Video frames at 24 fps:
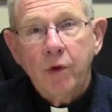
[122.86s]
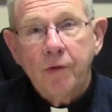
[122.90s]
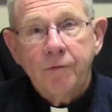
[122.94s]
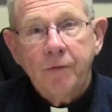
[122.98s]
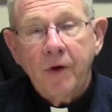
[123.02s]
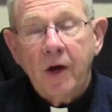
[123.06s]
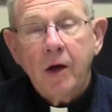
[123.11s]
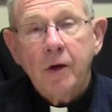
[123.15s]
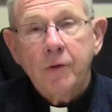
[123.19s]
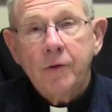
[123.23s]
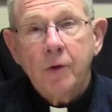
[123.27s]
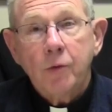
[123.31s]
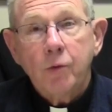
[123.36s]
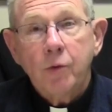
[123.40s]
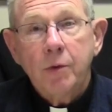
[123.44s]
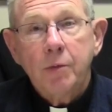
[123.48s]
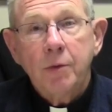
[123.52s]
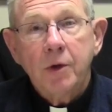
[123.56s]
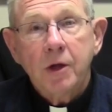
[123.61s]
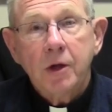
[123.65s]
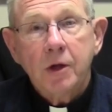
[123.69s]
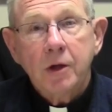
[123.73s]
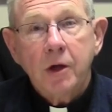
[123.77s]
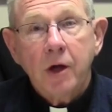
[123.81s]
we found that we've
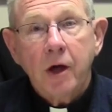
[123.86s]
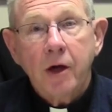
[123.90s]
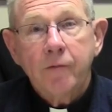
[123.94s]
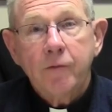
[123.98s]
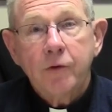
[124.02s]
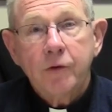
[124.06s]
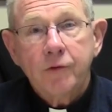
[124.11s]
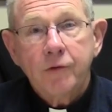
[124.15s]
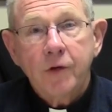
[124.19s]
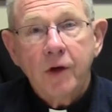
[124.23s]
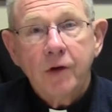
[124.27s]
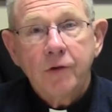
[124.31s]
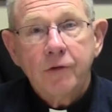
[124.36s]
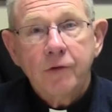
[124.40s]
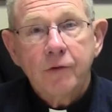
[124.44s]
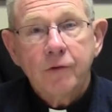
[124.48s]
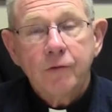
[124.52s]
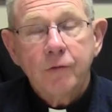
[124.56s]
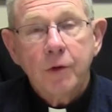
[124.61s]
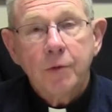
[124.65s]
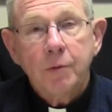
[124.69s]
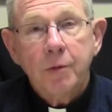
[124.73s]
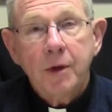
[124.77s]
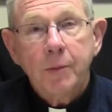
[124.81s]
been in
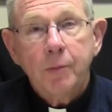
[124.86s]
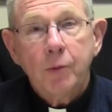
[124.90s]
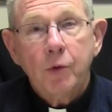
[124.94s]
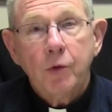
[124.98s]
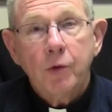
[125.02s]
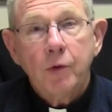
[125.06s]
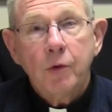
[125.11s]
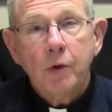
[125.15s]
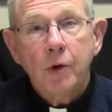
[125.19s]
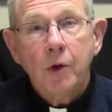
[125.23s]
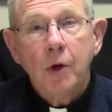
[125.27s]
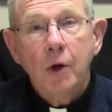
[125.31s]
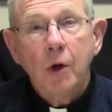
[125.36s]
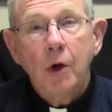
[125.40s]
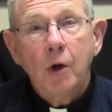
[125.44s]
conversations with people